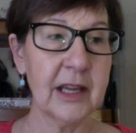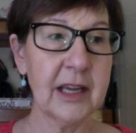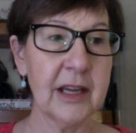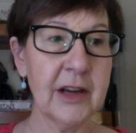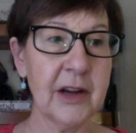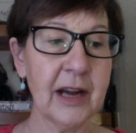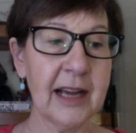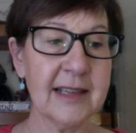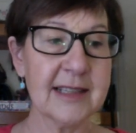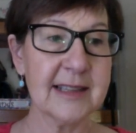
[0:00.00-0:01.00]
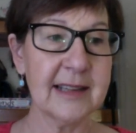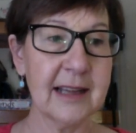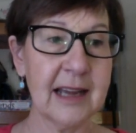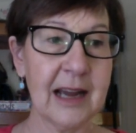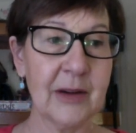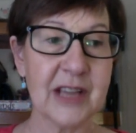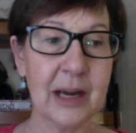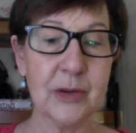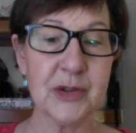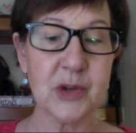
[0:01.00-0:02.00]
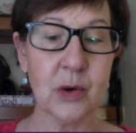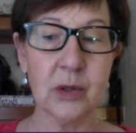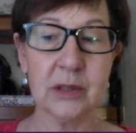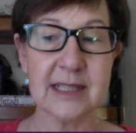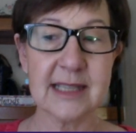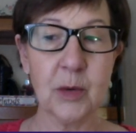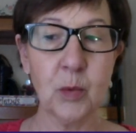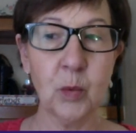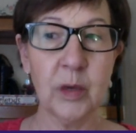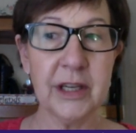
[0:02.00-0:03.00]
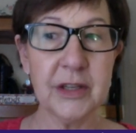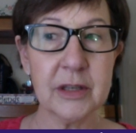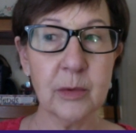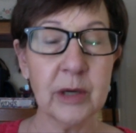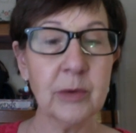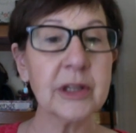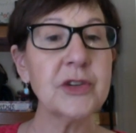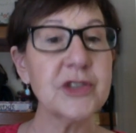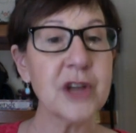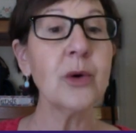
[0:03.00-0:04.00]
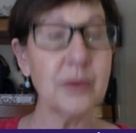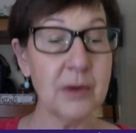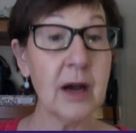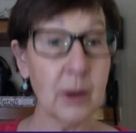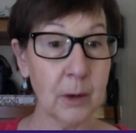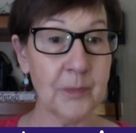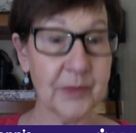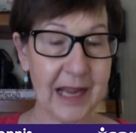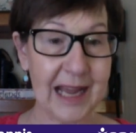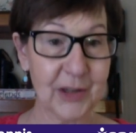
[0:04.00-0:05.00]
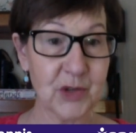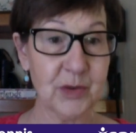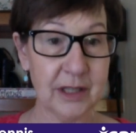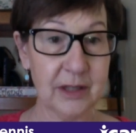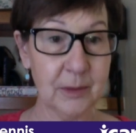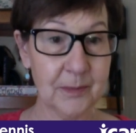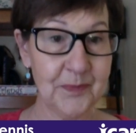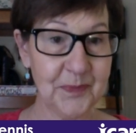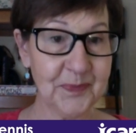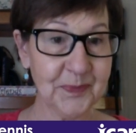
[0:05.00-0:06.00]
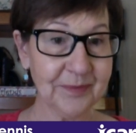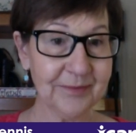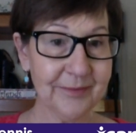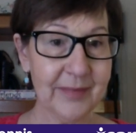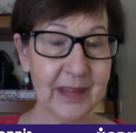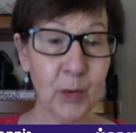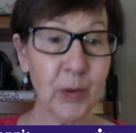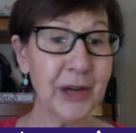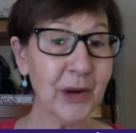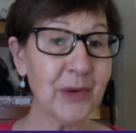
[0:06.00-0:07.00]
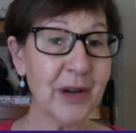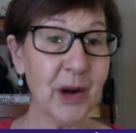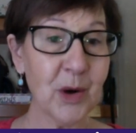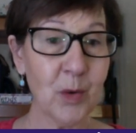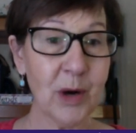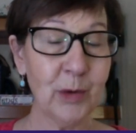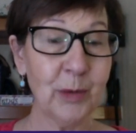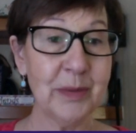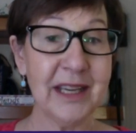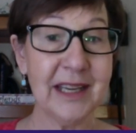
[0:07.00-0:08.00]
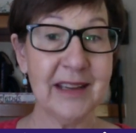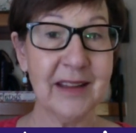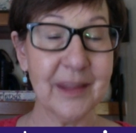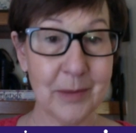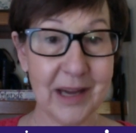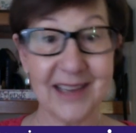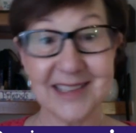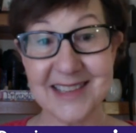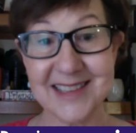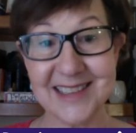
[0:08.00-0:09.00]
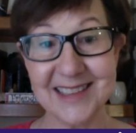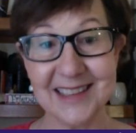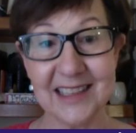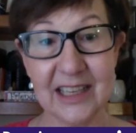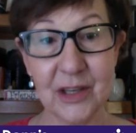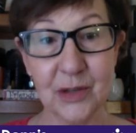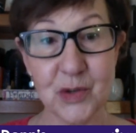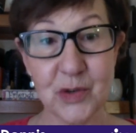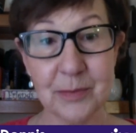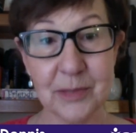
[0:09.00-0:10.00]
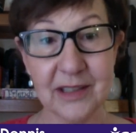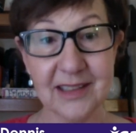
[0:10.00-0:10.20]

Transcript: as I was told, it's like, we really don't know how to treat you. We don't know what will be the best, treatment